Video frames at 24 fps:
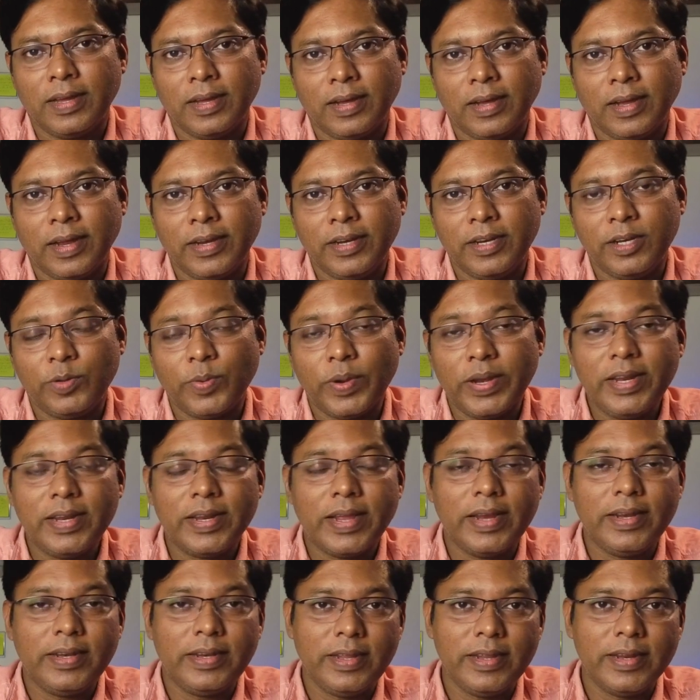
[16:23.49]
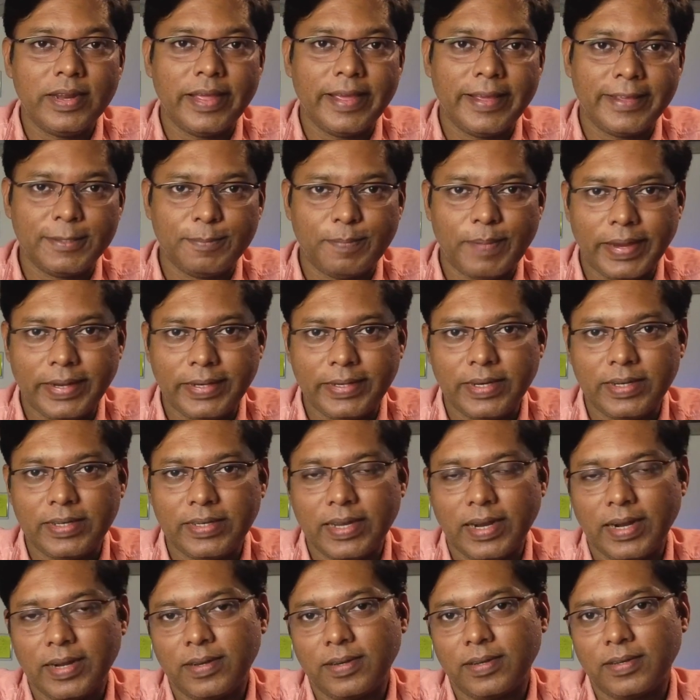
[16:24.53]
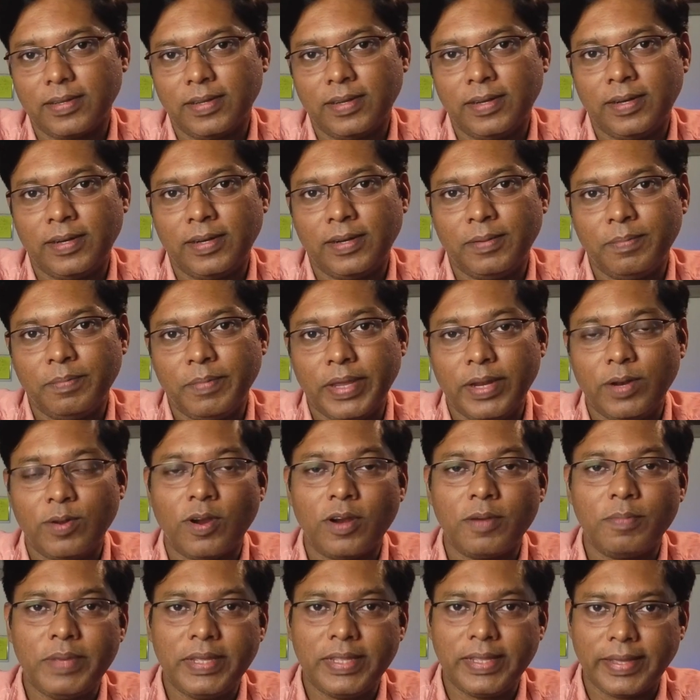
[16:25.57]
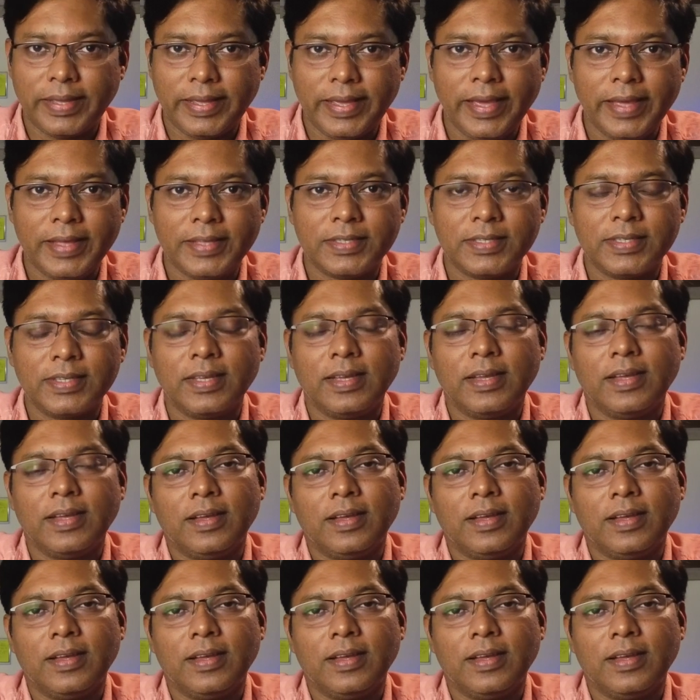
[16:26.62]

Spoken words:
and in 2019 I expected that may not be the case.